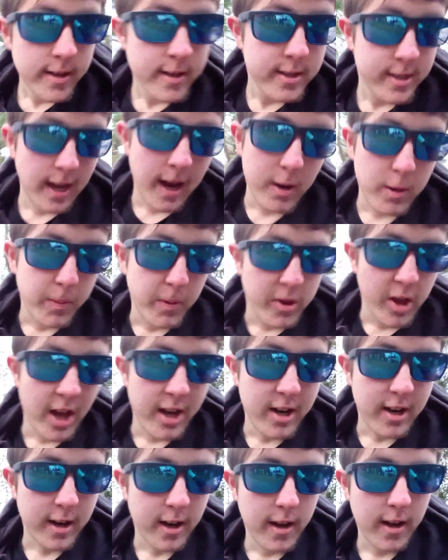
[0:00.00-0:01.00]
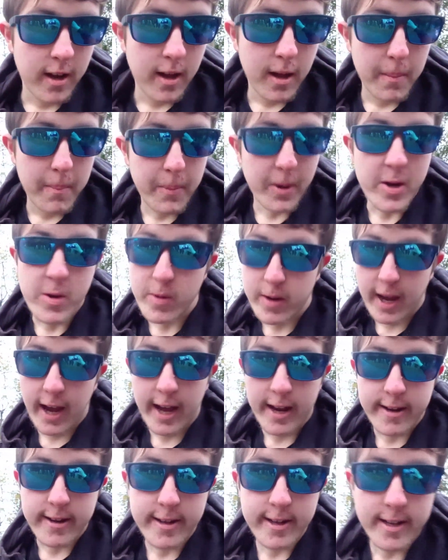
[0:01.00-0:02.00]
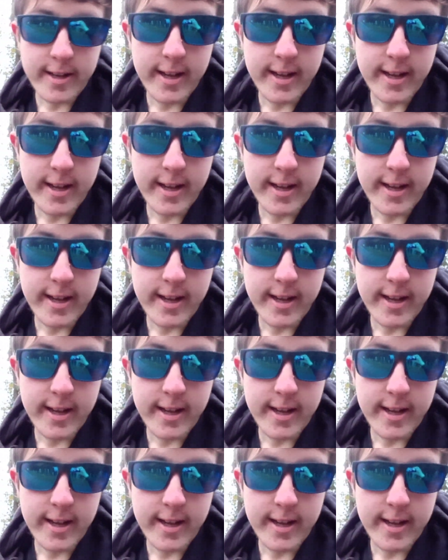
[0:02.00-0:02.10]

Sounds pathetic, but you can.